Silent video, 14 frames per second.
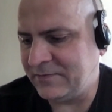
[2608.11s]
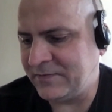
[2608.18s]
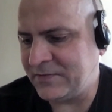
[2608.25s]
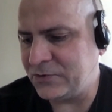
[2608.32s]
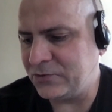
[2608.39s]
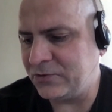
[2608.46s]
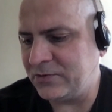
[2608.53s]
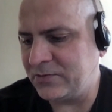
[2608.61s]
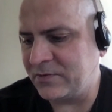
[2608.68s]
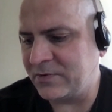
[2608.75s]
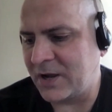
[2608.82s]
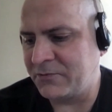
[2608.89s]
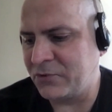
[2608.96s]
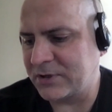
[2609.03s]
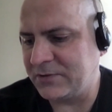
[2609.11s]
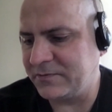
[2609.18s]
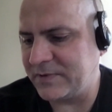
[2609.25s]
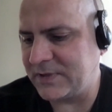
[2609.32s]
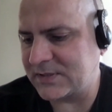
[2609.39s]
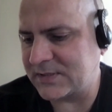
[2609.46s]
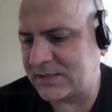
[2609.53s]
If you are
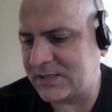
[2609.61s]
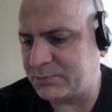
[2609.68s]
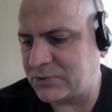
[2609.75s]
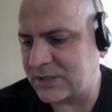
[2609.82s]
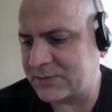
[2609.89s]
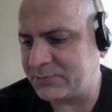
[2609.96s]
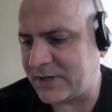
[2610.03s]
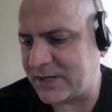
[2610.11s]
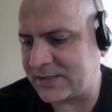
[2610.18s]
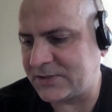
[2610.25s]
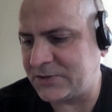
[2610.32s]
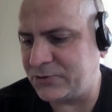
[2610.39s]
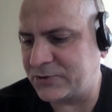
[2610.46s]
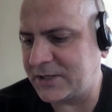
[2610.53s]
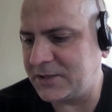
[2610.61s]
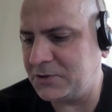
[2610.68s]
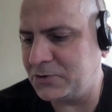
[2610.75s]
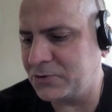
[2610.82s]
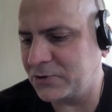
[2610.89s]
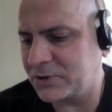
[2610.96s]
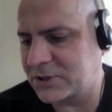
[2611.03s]
working with C++, you
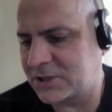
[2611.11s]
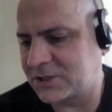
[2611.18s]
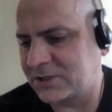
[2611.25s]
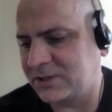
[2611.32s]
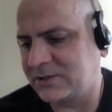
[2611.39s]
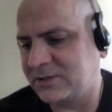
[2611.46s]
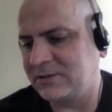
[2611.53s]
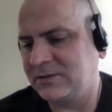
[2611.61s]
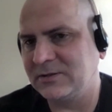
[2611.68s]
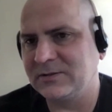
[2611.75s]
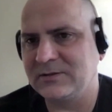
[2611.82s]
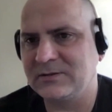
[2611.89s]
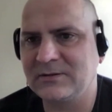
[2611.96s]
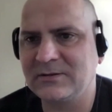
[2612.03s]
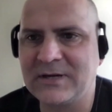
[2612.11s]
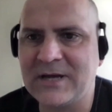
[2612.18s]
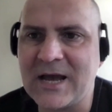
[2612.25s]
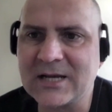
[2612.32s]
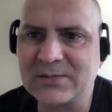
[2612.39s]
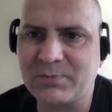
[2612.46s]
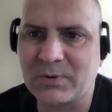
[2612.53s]
cannot
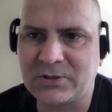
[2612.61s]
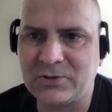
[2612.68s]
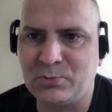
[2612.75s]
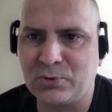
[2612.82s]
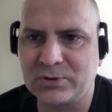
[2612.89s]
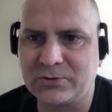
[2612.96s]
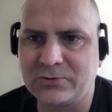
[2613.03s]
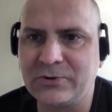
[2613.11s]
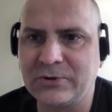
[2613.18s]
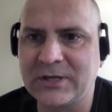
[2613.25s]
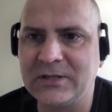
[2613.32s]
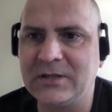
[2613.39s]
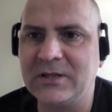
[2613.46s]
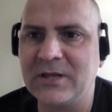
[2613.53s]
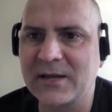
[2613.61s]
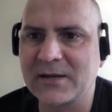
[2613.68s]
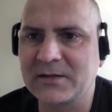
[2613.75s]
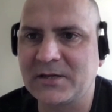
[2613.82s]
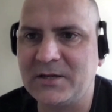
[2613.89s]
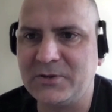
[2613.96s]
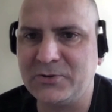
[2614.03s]
export your model. You can
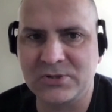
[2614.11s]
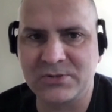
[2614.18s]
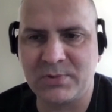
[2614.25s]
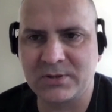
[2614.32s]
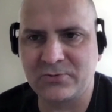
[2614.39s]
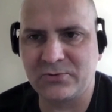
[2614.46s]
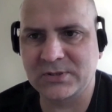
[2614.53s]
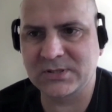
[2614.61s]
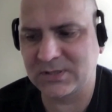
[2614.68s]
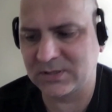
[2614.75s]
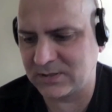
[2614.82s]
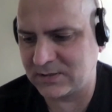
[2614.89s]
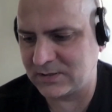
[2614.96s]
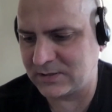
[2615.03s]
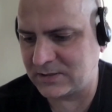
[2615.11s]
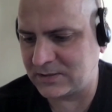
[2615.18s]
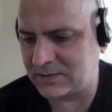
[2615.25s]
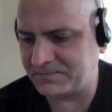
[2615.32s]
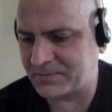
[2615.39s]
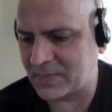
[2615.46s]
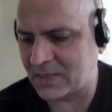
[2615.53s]
directly use, because
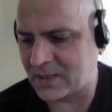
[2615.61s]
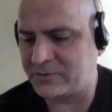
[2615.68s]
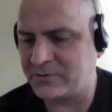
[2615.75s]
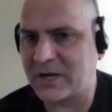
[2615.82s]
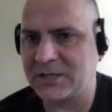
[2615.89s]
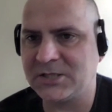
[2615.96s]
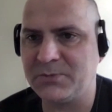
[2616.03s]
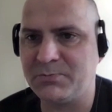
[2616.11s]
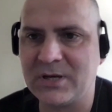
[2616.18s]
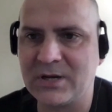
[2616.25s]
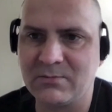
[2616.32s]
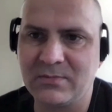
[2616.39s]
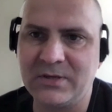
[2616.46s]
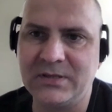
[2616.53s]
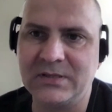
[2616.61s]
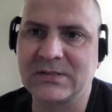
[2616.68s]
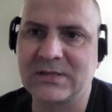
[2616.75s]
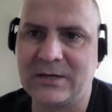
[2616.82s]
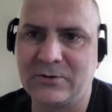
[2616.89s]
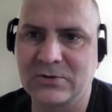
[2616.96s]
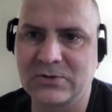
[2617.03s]
LightGBM
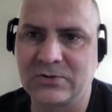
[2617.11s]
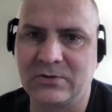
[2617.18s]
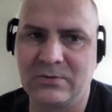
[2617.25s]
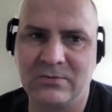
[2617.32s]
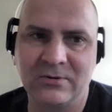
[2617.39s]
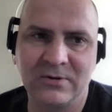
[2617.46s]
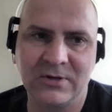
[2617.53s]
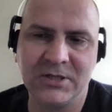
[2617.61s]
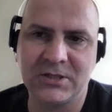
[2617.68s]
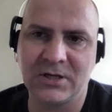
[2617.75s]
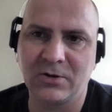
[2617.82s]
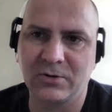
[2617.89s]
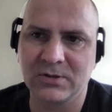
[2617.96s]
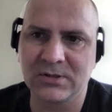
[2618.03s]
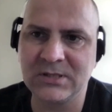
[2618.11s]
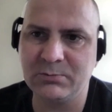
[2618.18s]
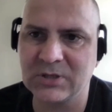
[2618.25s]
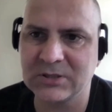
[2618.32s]
is also written on C++.